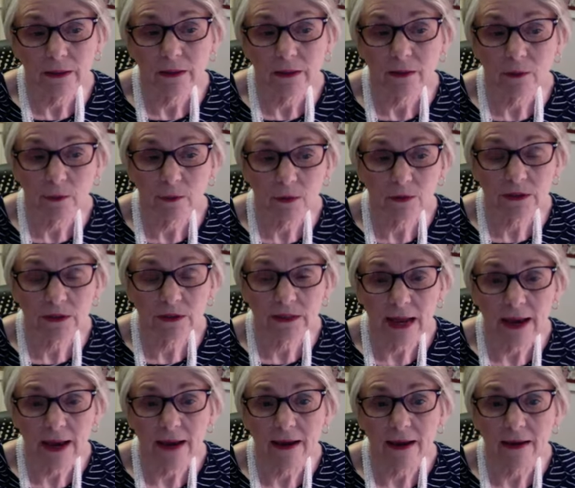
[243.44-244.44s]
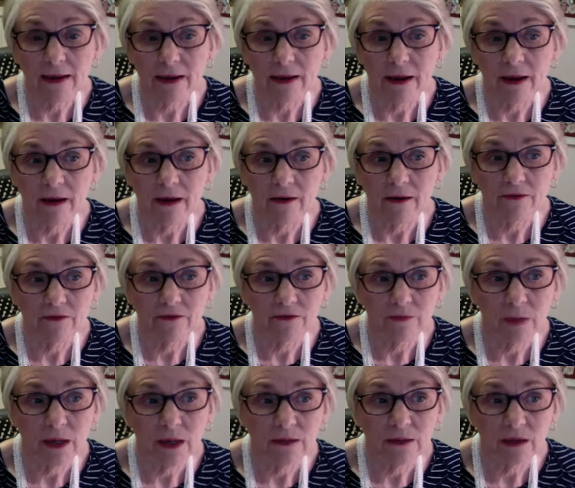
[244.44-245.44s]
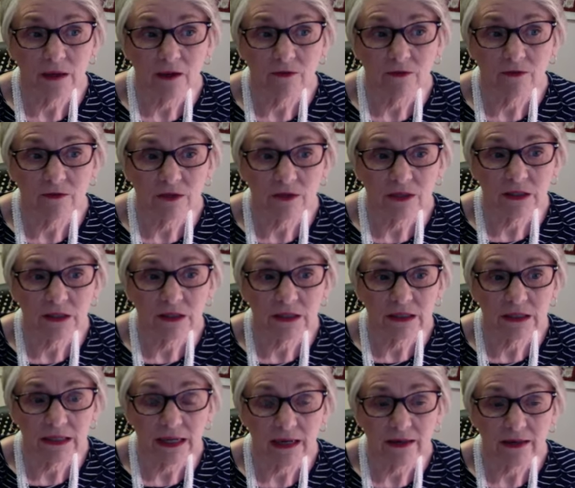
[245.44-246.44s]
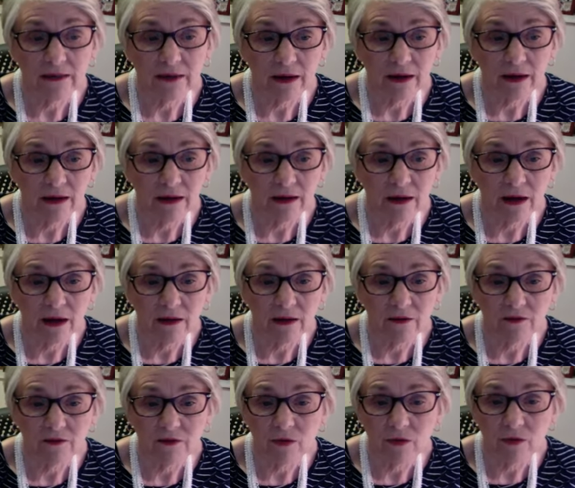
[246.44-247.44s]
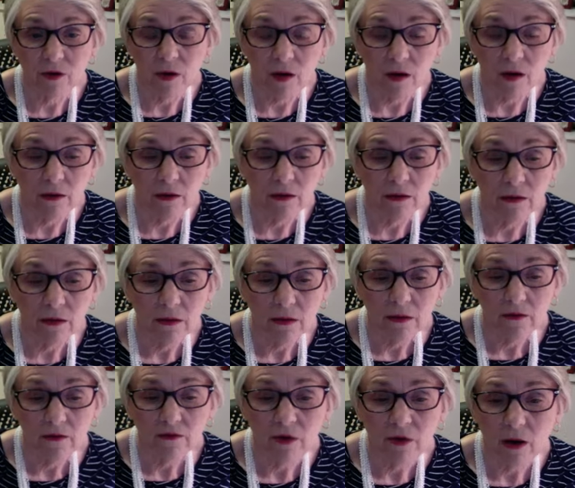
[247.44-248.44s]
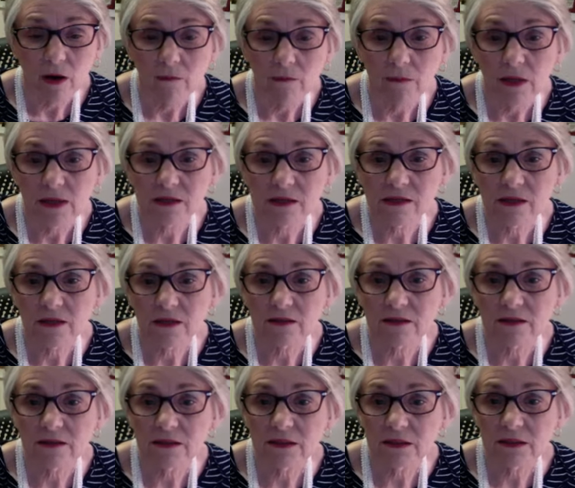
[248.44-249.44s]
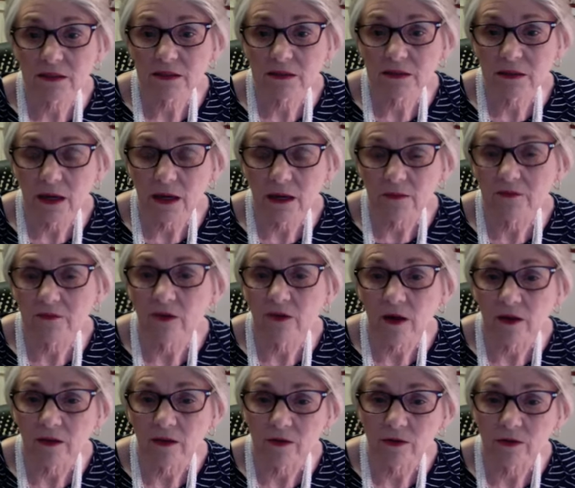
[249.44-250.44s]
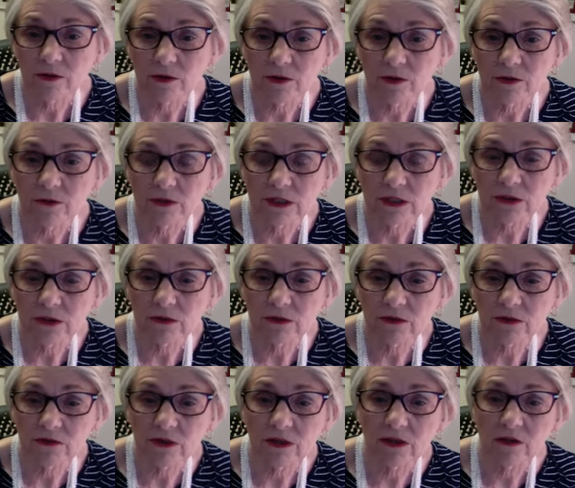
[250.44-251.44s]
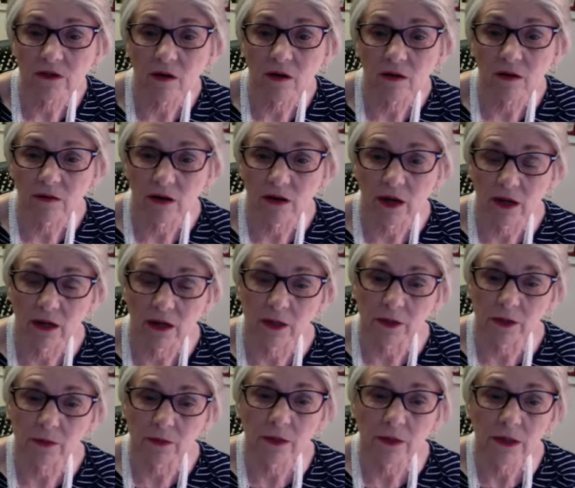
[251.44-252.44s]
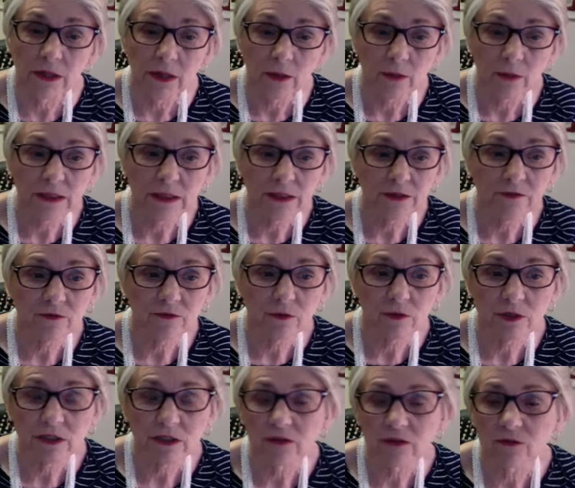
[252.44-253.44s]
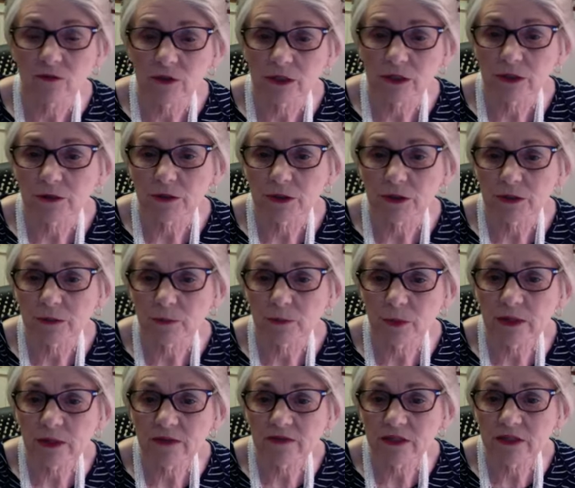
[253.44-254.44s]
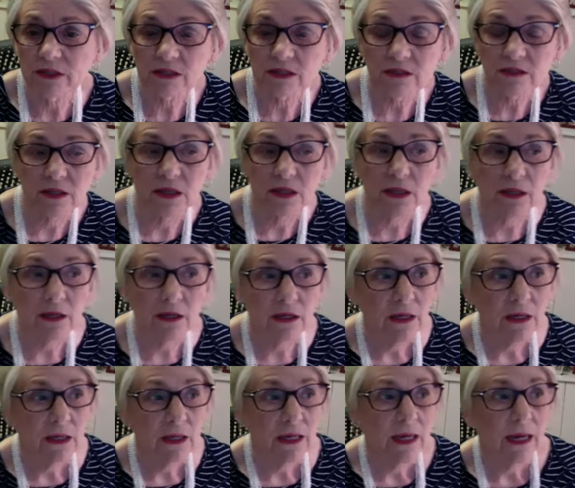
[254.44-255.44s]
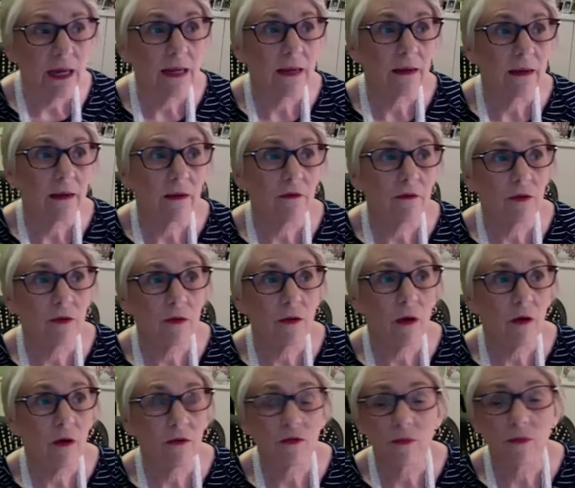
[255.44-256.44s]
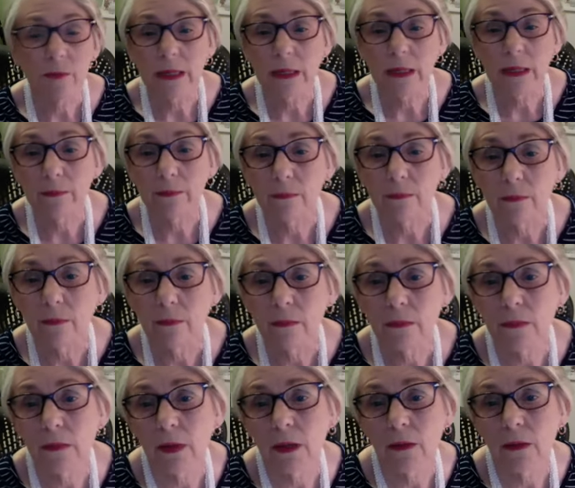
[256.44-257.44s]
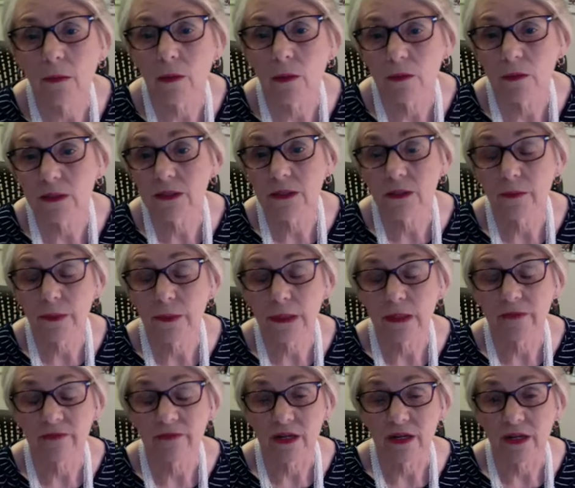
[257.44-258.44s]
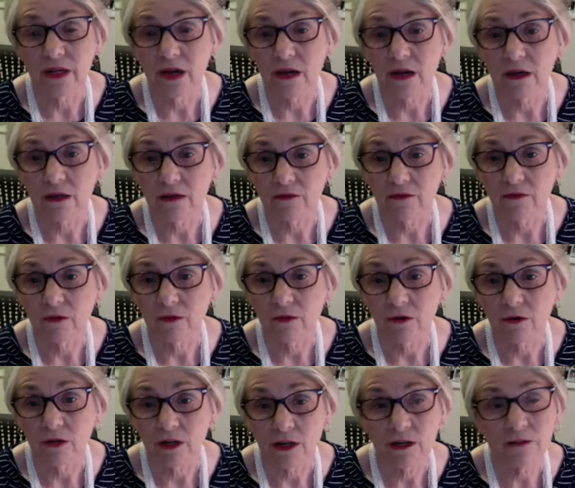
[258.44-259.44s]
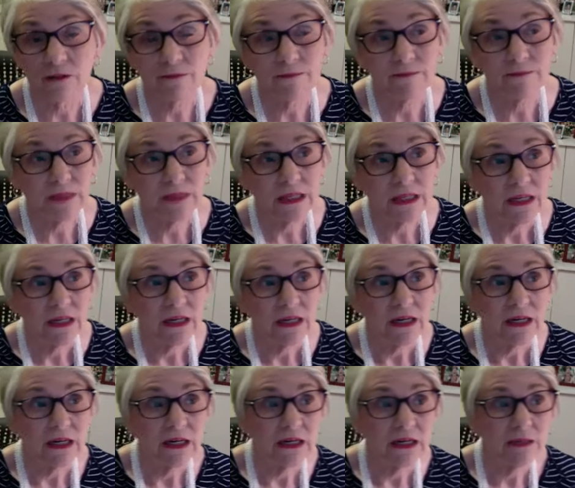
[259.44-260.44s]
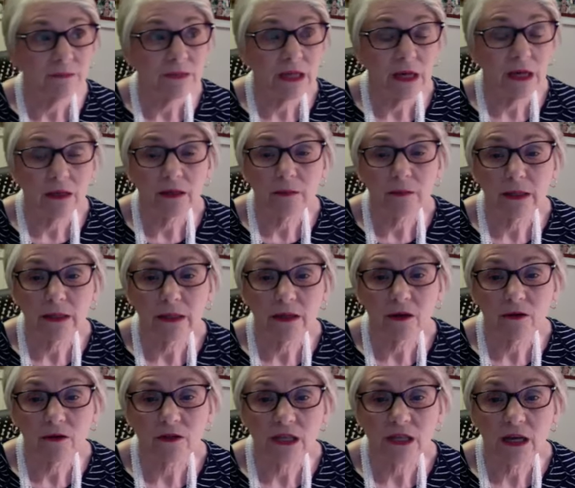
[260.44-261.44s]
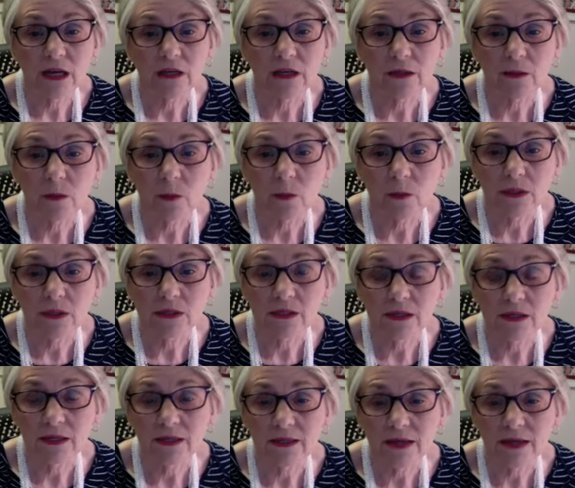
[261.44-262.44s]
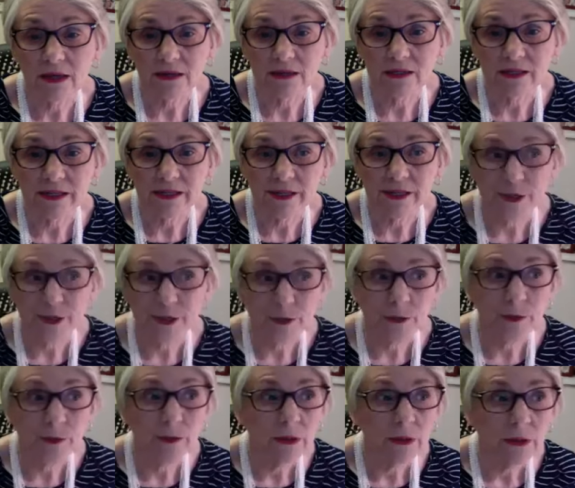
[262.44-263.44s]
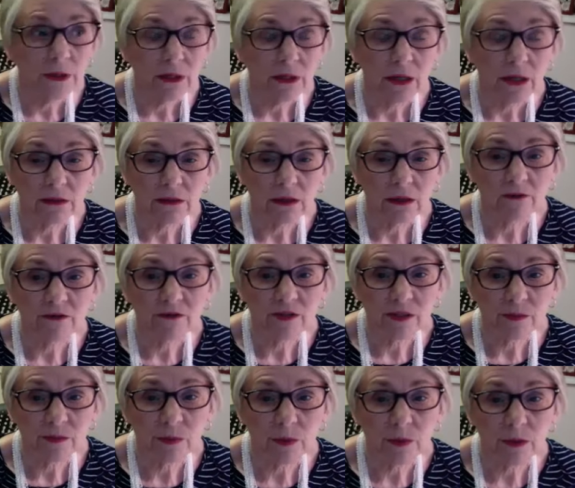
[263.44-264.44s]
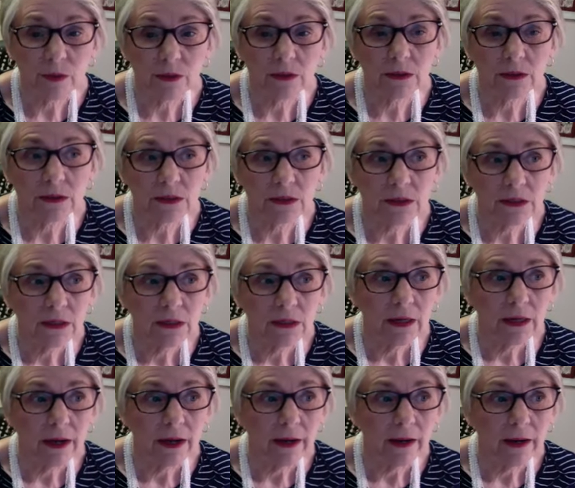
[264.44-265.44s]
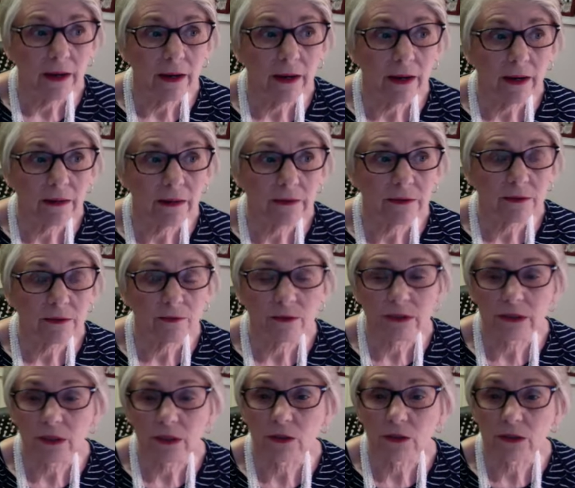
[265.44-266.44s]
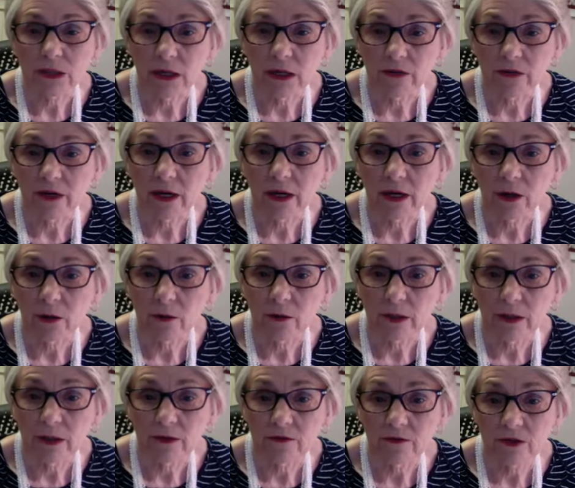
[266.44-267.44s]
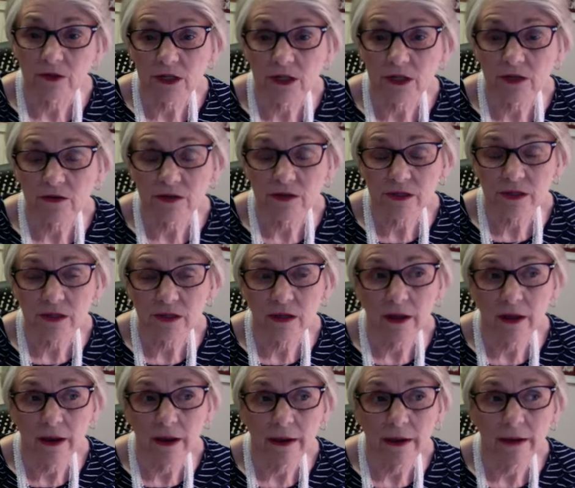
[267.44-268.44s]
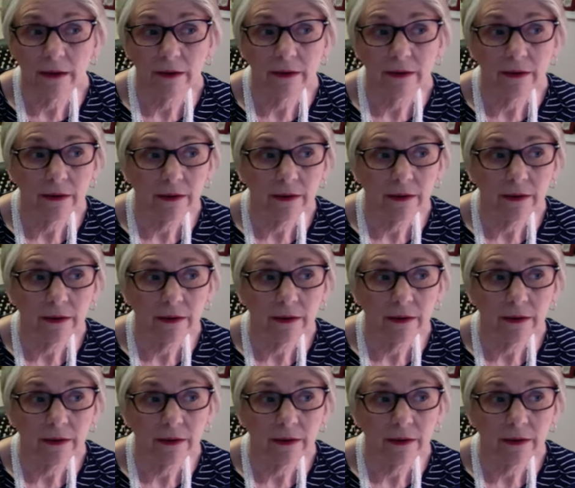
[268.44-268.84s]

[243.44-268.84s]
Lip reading: the worst day of my life was the day that I got a phone call from my son's father, who was still living in Colorado. We had divorced several years previously, and I got a phone call from him at what was in the middle of the night in Florida, telling me that our son was in the ICU on life support as a result of a heroin overdose. And